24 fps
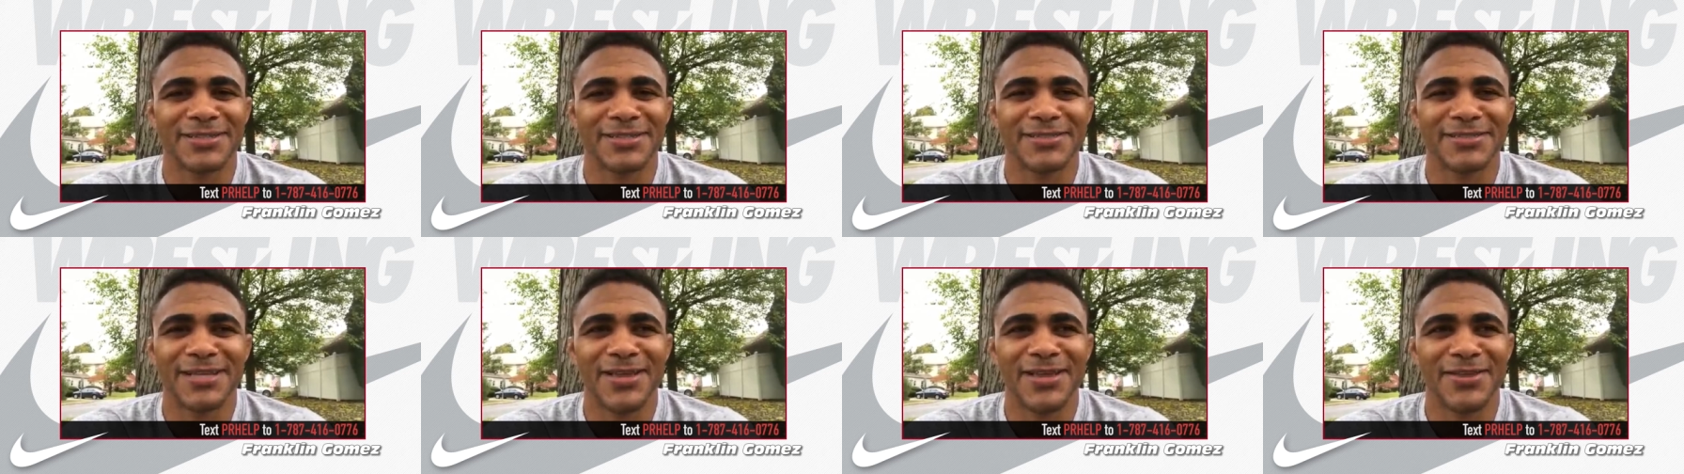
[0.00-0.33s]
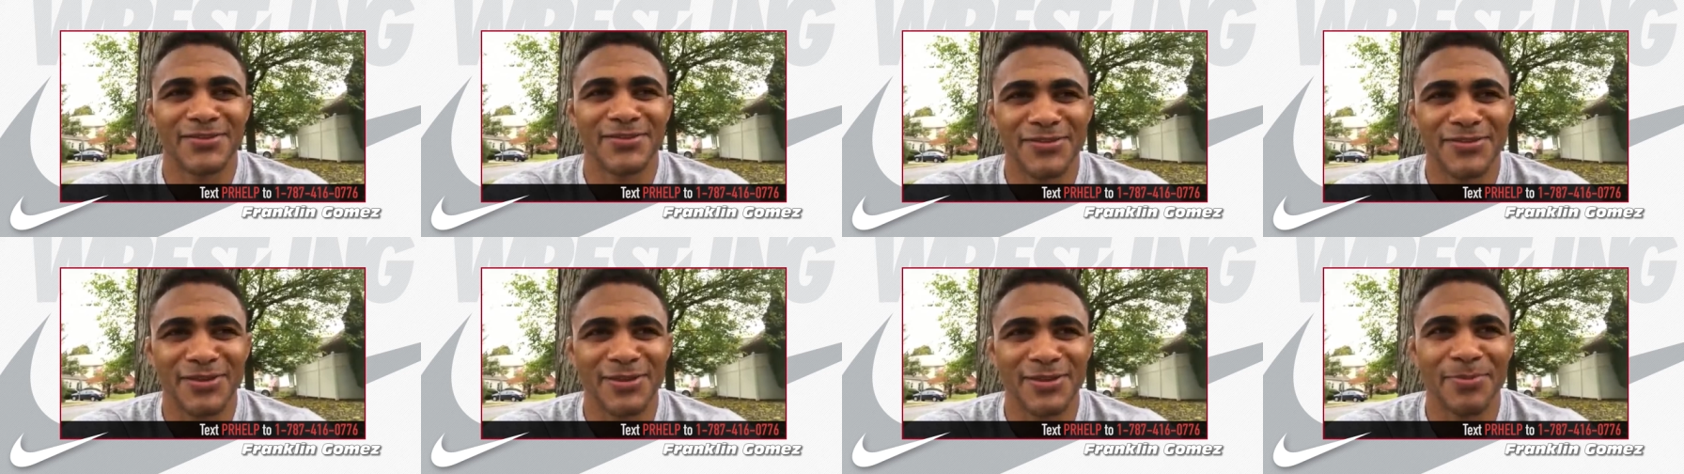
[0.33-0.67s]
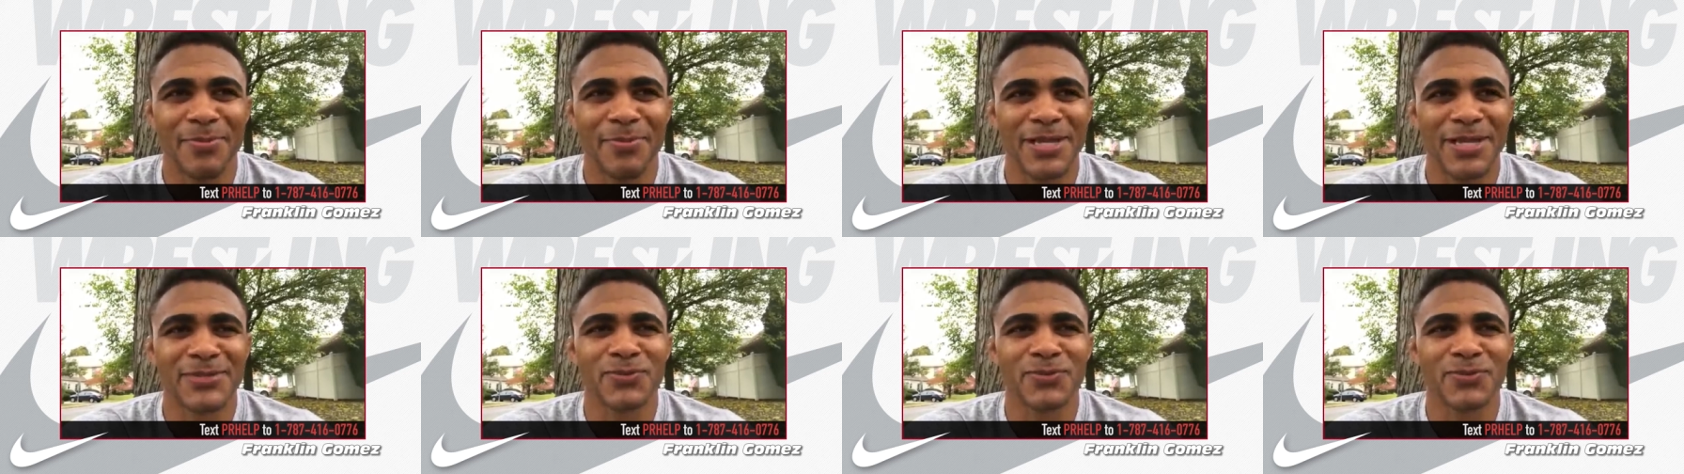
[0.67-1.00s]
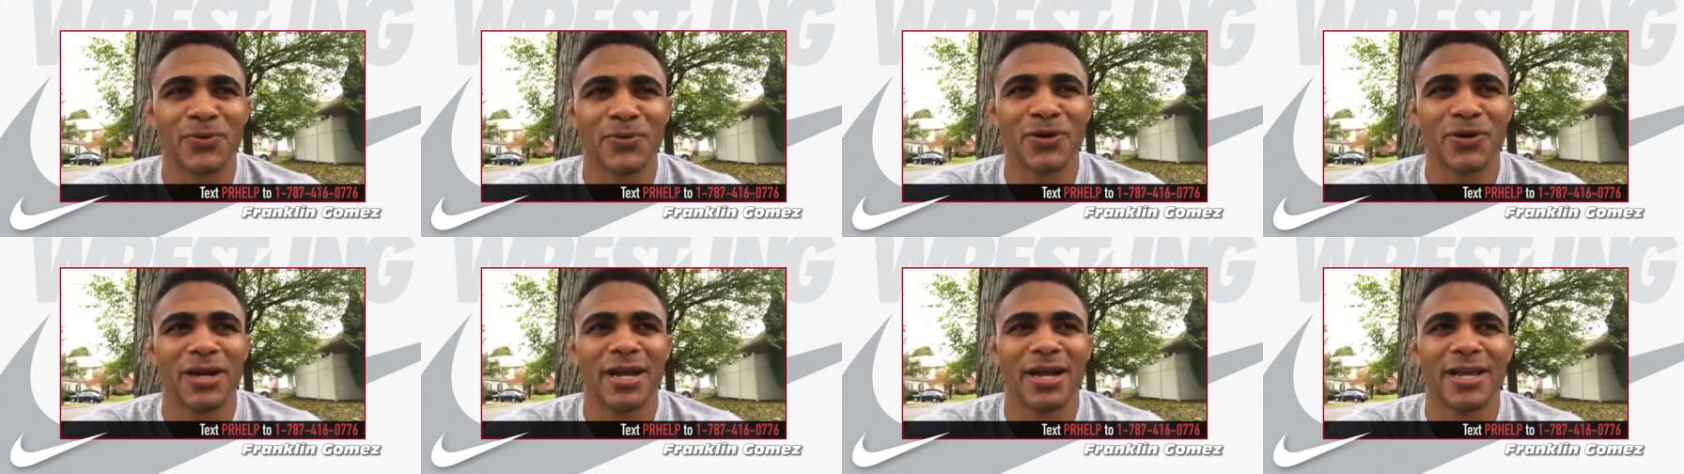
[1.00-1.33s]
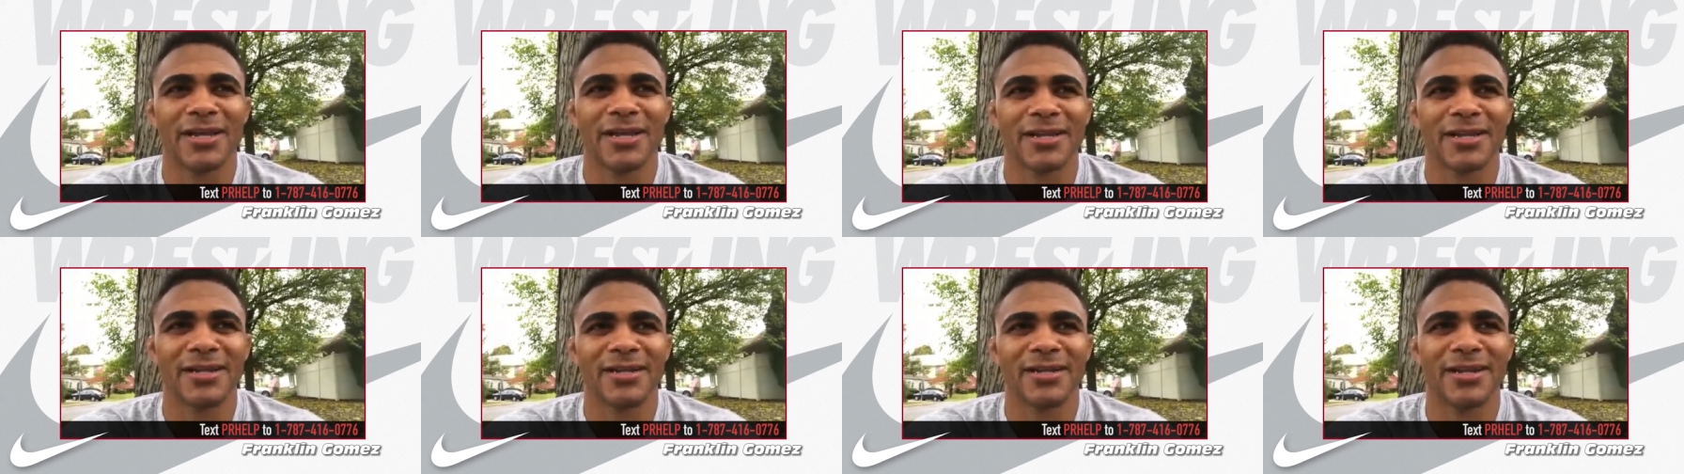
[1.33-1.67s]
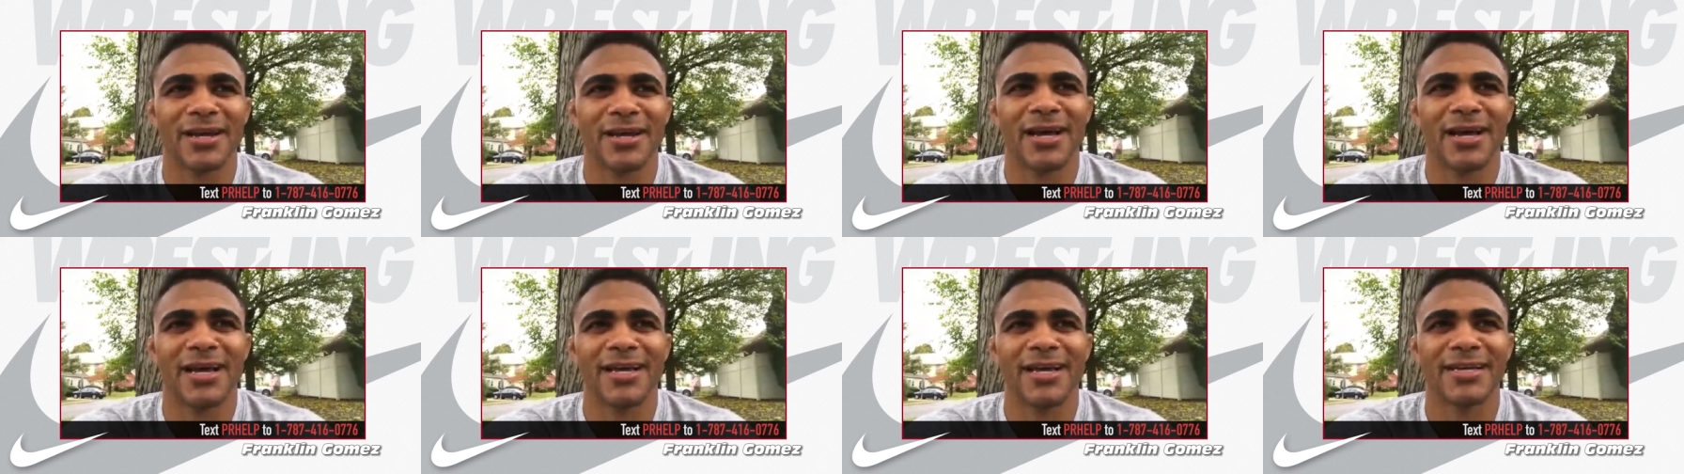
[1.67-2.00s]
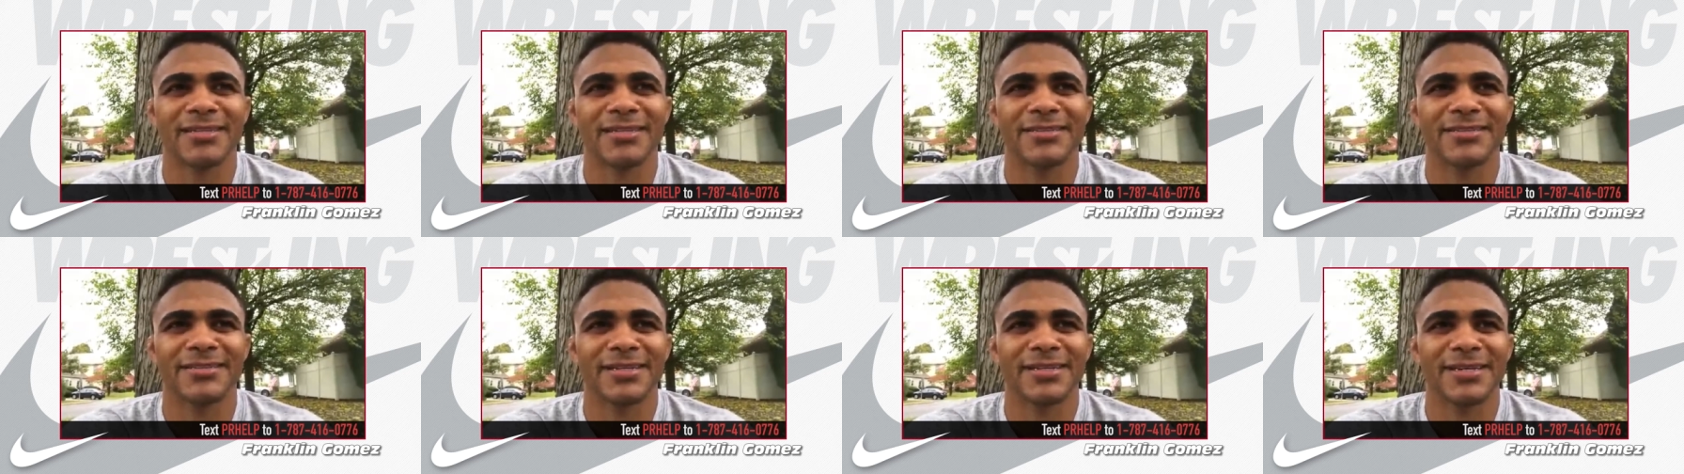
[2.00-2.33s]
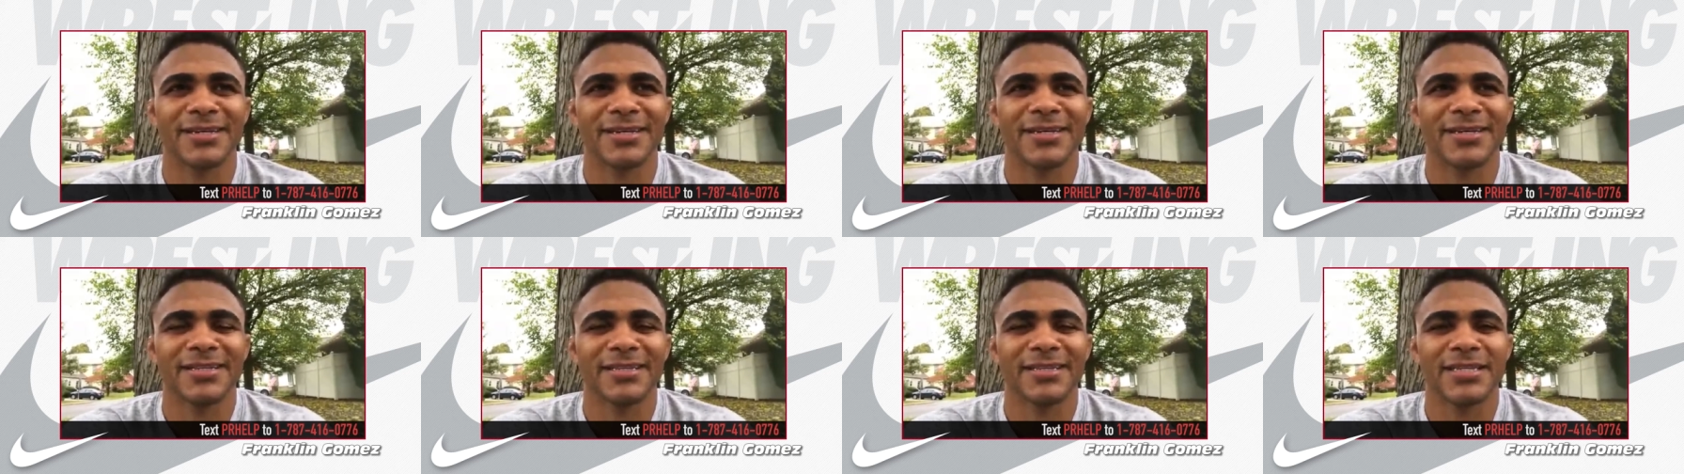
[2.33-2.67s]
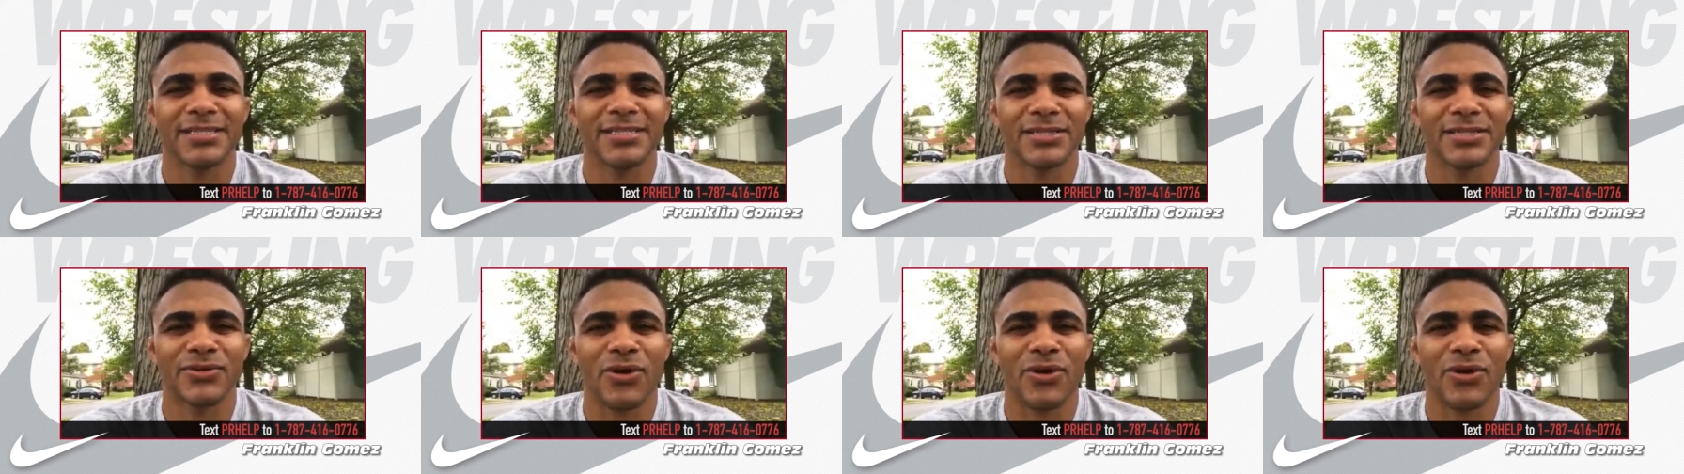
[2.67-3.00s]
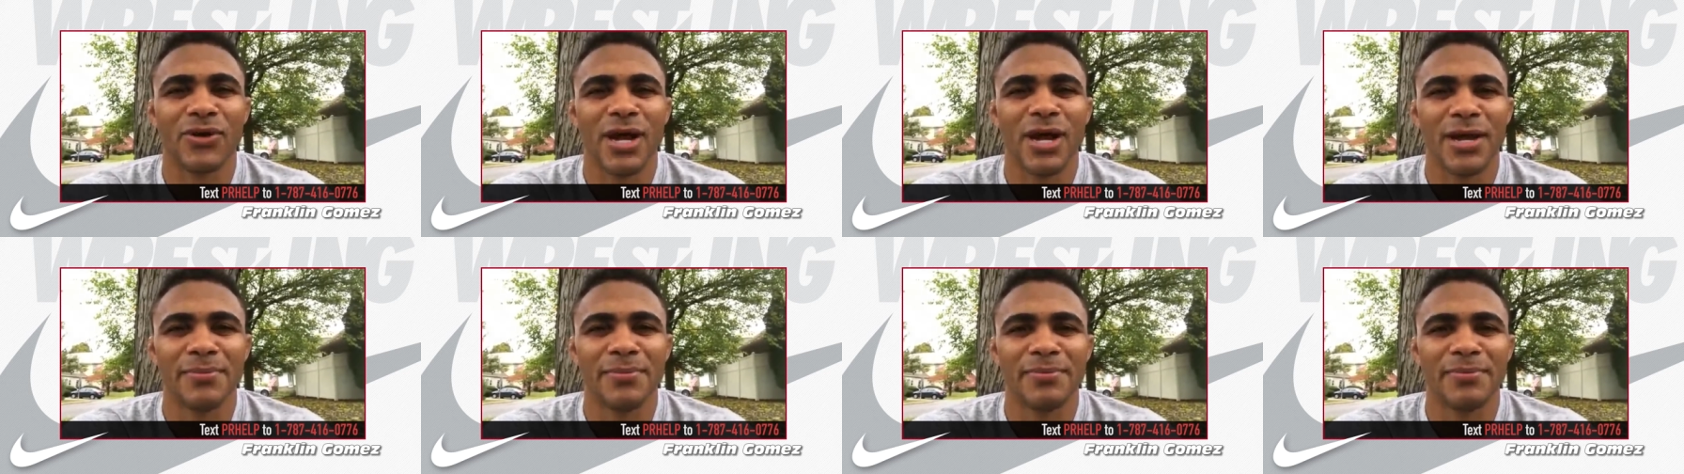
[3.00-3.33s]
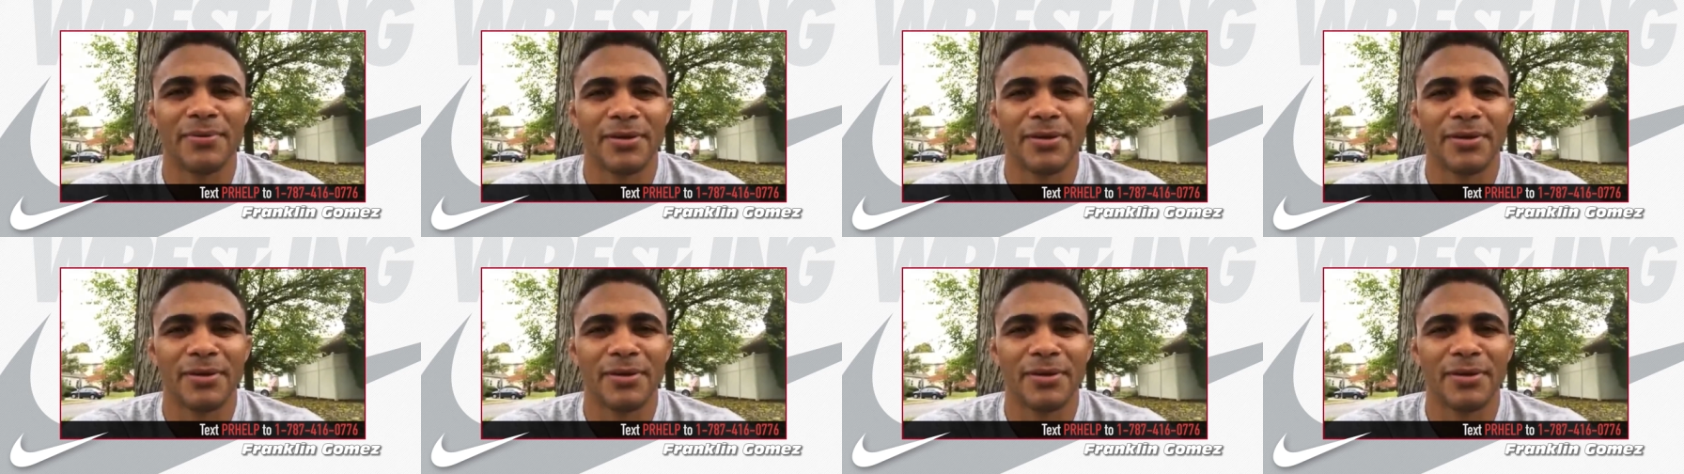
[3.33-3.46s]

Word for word: that's the best word I can I can describe.